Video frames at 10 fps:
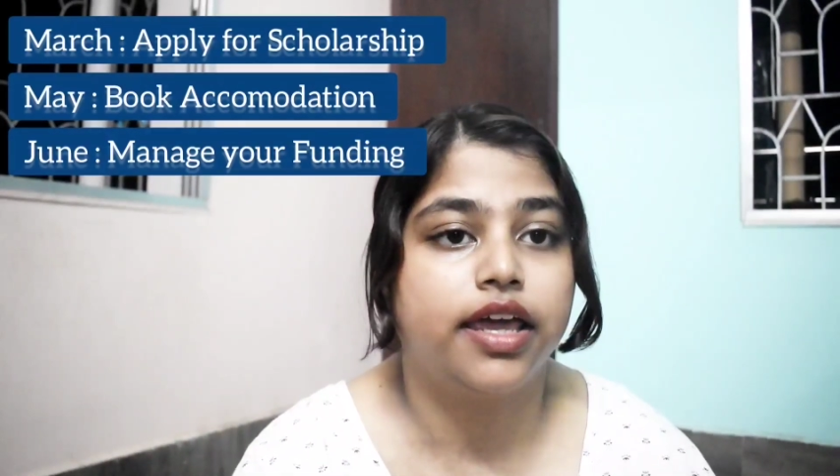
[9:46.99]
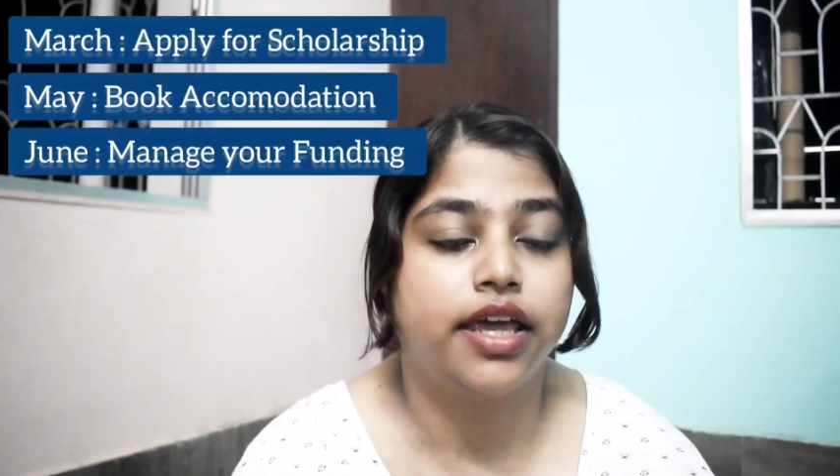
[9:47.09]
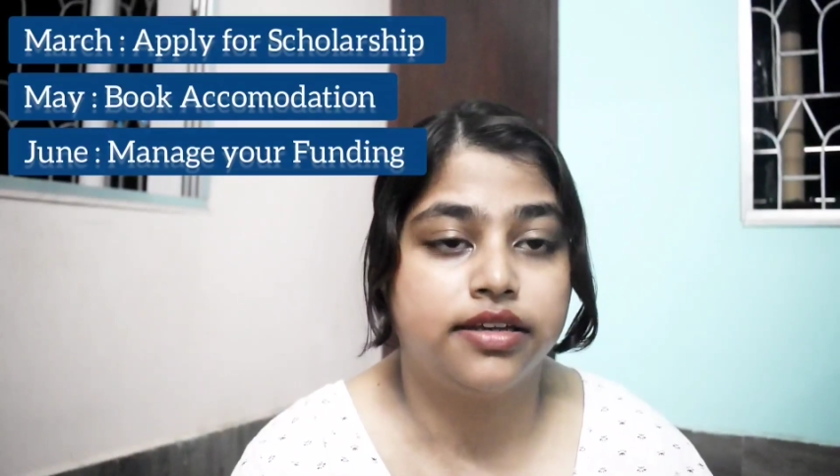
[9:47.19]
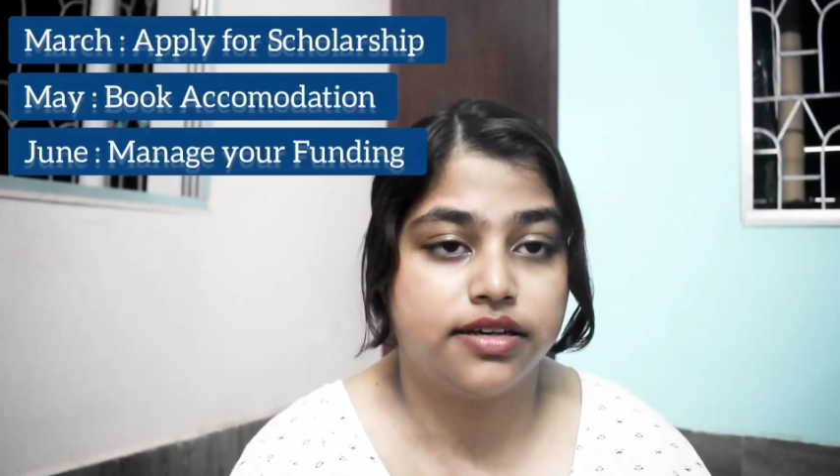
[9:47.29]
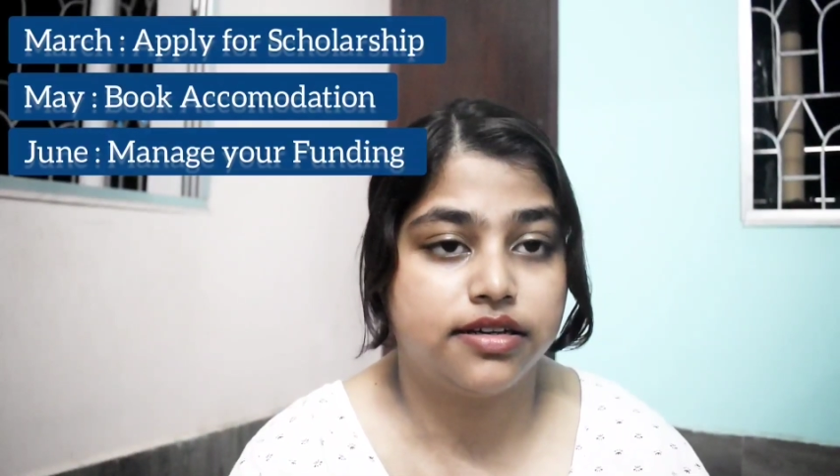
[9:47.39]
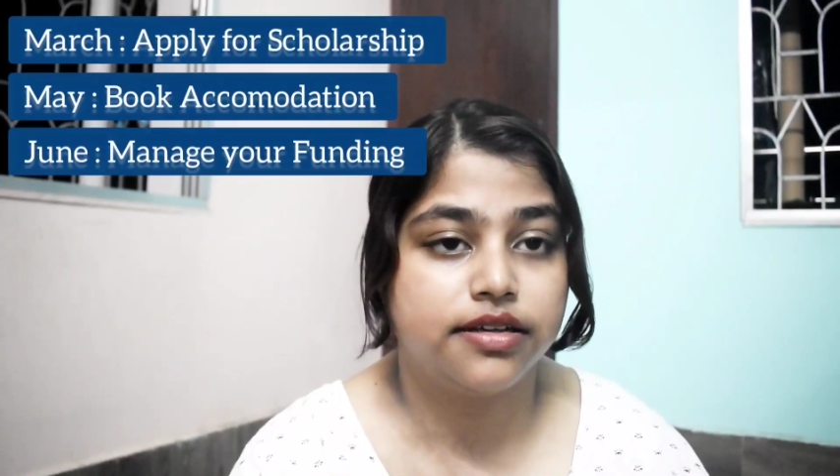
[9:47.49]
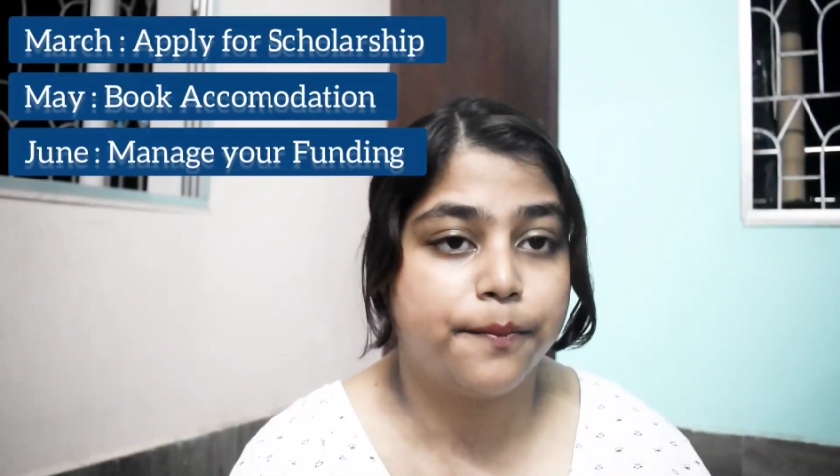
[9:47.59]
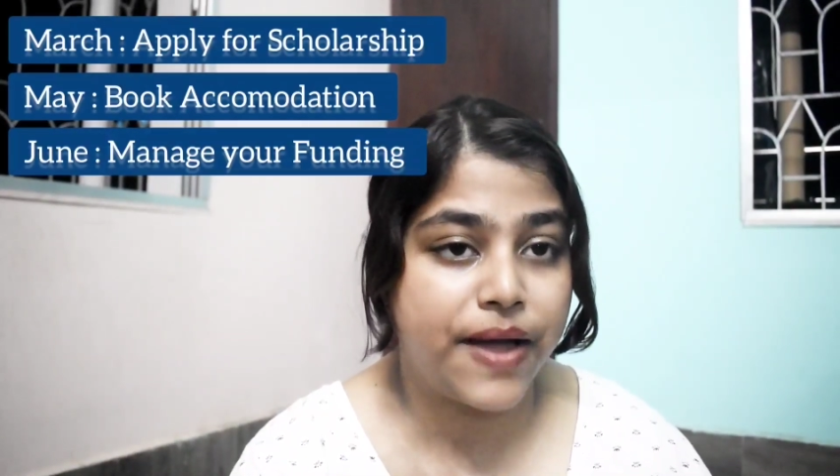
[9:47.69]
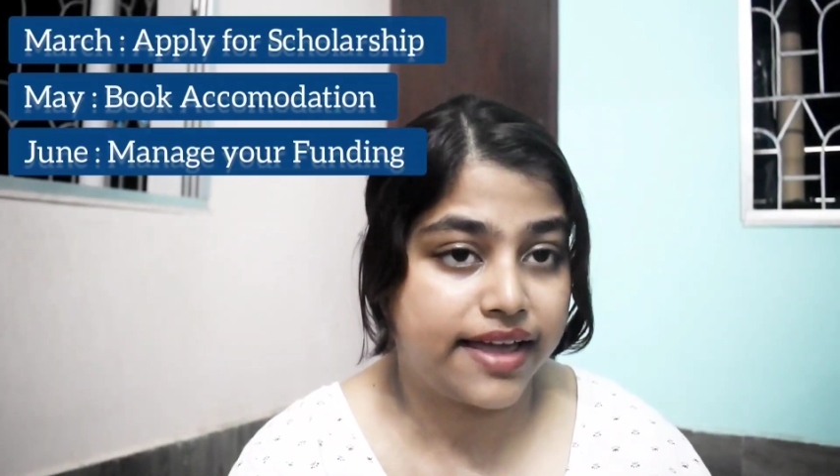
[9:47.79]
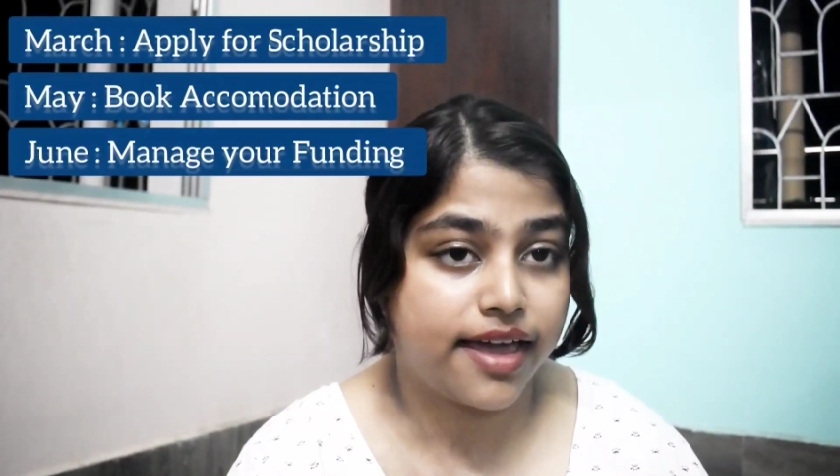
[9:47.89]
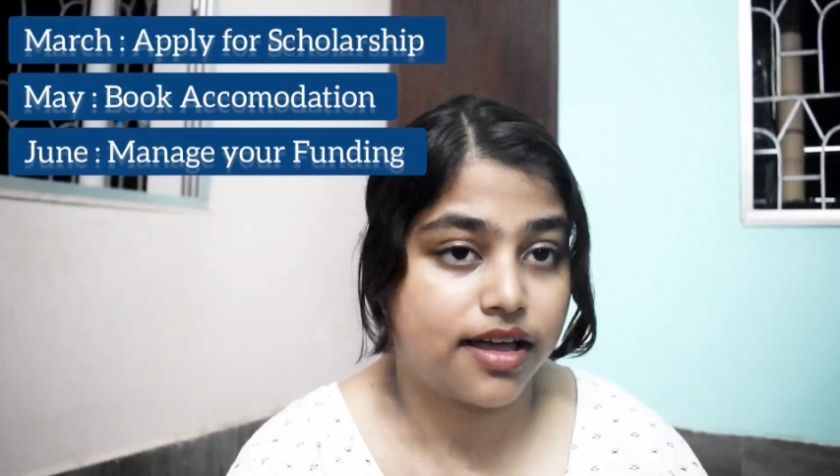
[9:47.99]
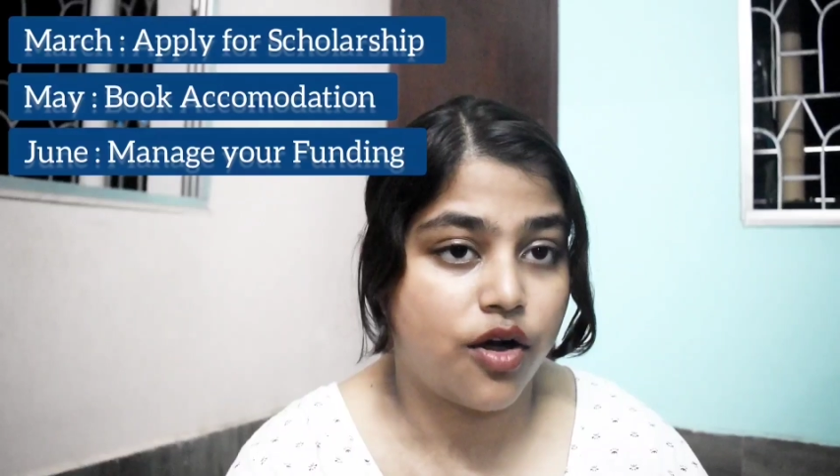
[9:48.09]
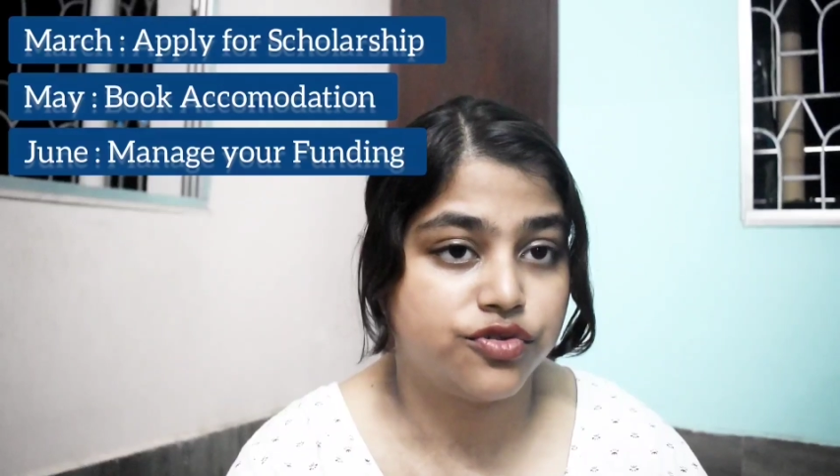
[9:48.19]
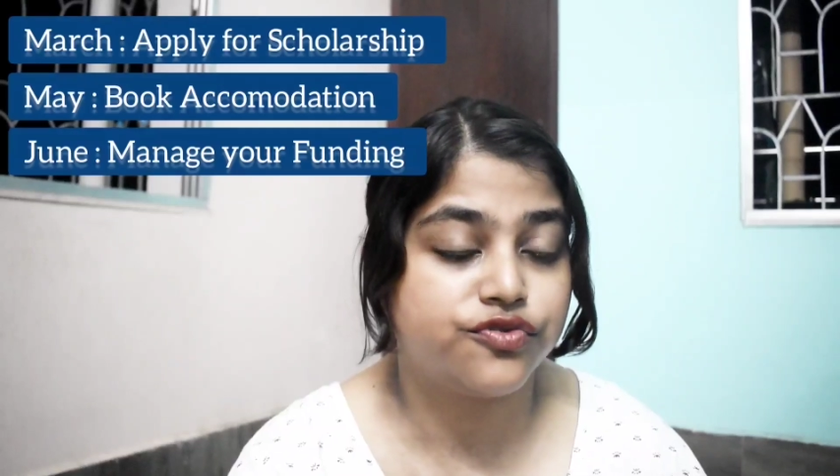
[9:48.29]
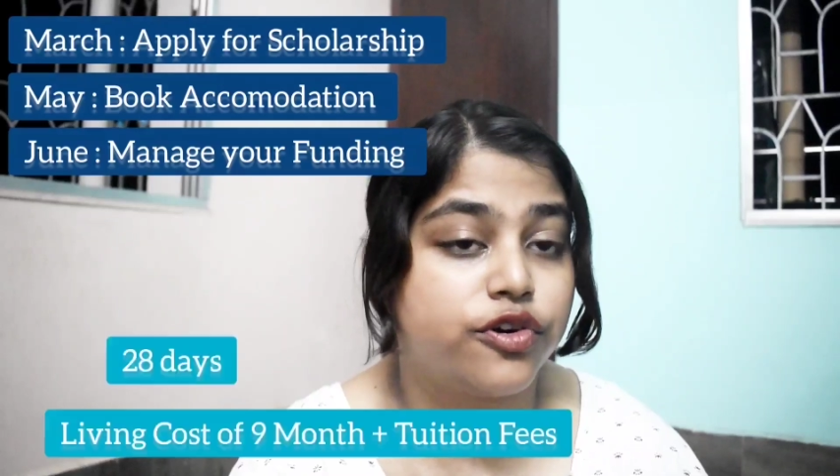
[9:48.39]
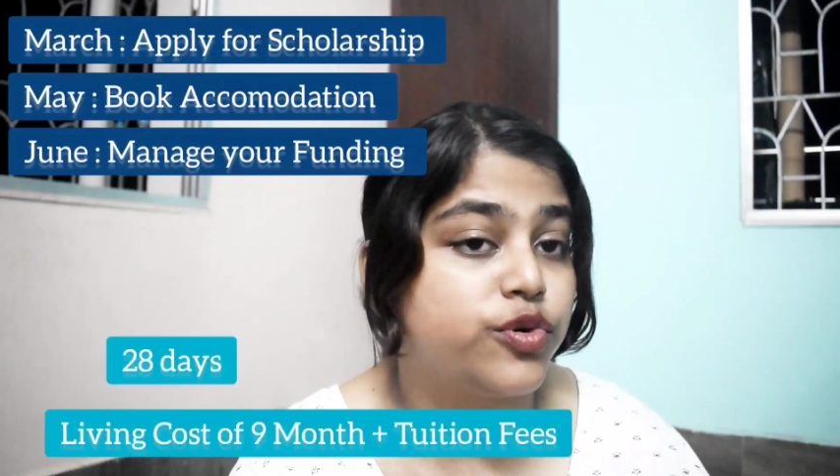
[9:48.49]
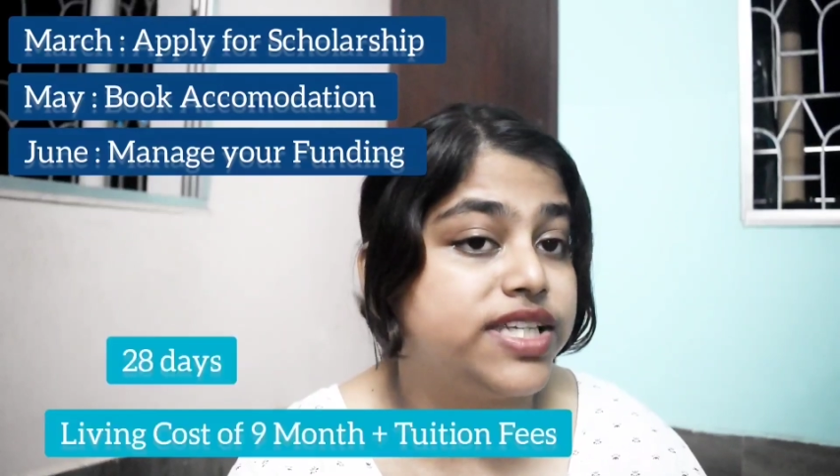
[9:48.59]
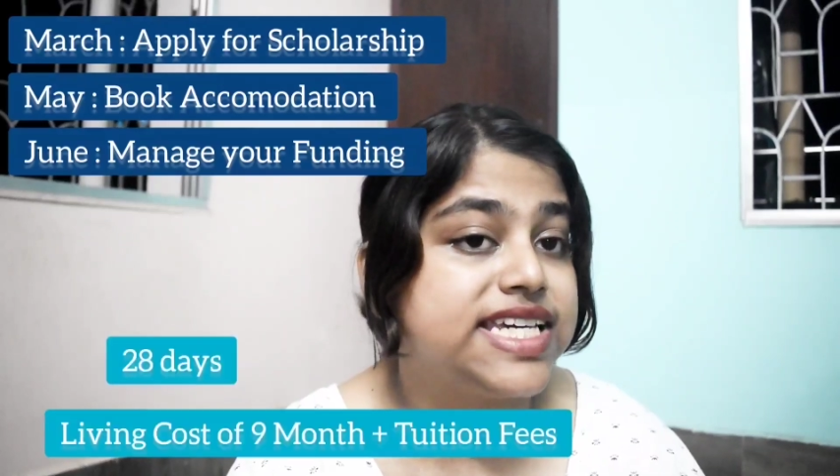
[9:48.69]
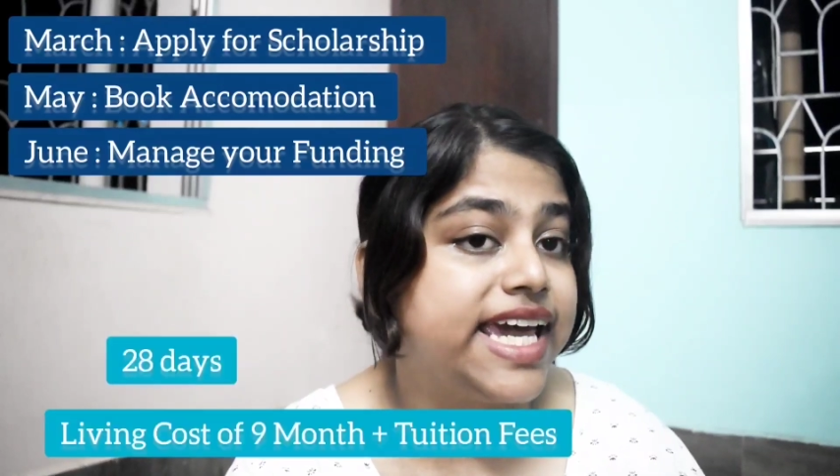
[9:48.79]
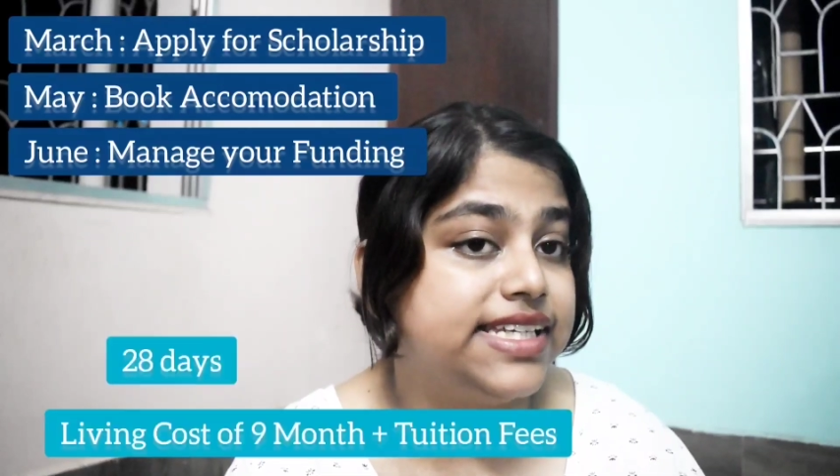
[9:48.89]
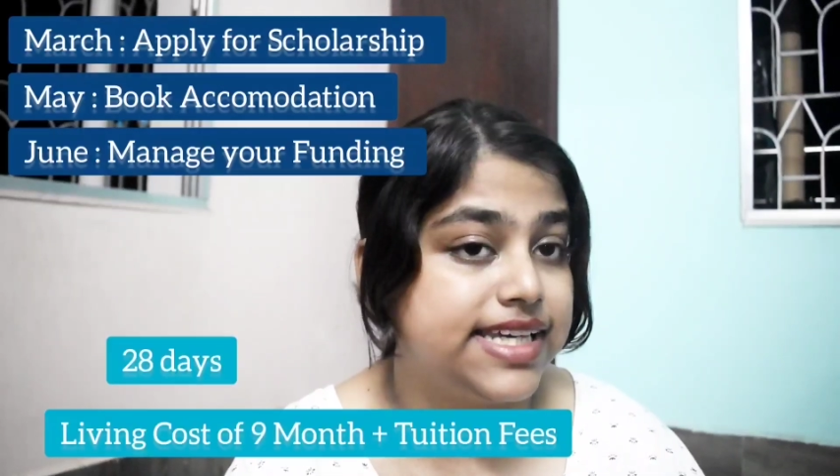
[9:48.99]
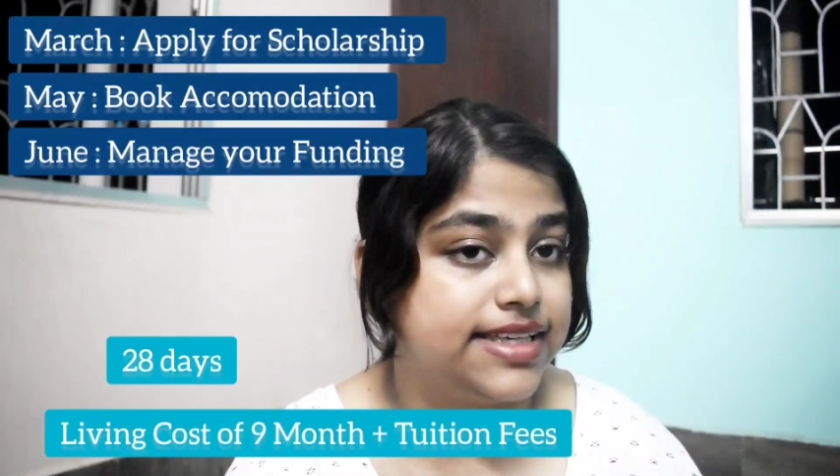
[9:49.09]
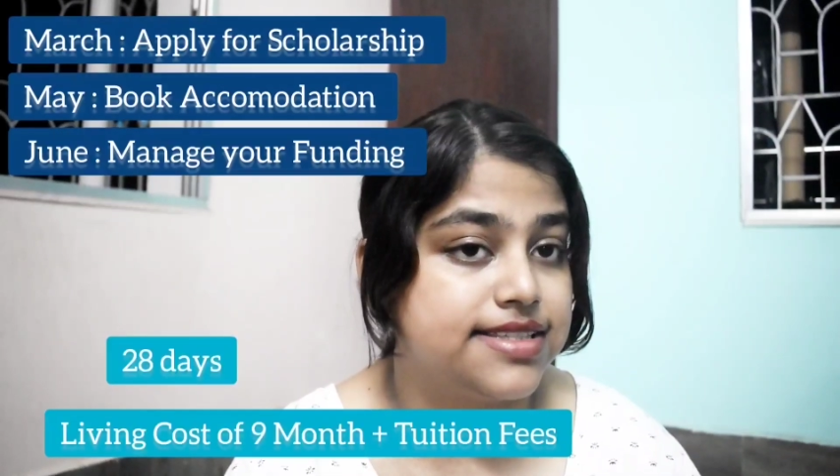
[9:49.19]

in a bank account for 28 days.